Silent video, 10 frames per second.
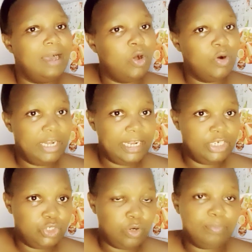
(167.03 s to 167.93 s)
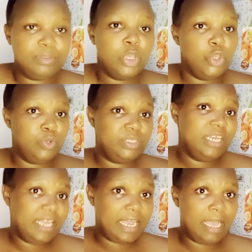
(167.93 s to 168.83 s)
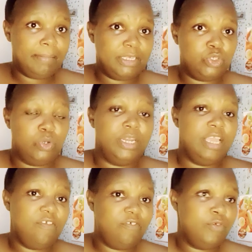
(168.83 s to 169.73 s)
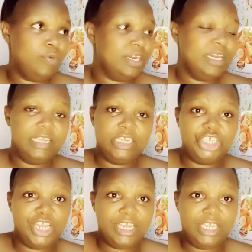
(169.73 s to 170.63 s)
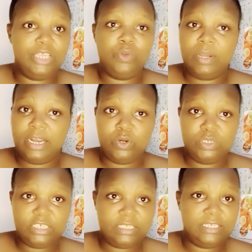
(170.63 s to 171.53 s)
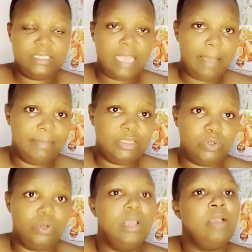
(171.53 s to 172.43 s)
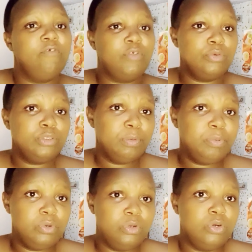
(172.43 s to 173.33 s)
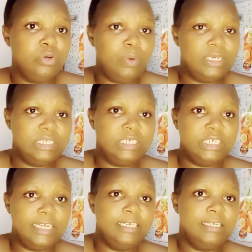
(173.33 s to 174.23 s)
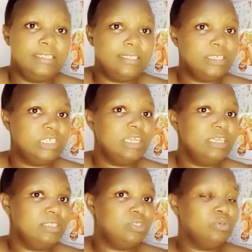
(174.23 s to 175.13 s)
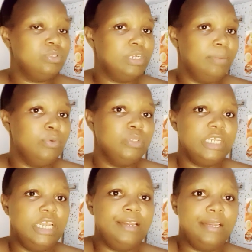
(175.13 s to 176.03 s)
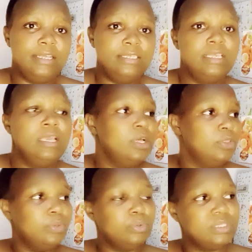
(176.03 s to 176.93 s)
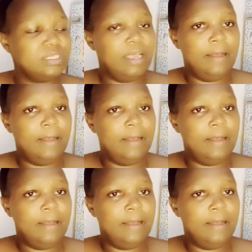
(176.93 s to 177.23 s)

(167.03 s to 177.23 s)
online shops. You see, like Amazon, if you are in Geshagi, you cannot access Amazon. For those people who don't know what Geshagi is those remote areas, those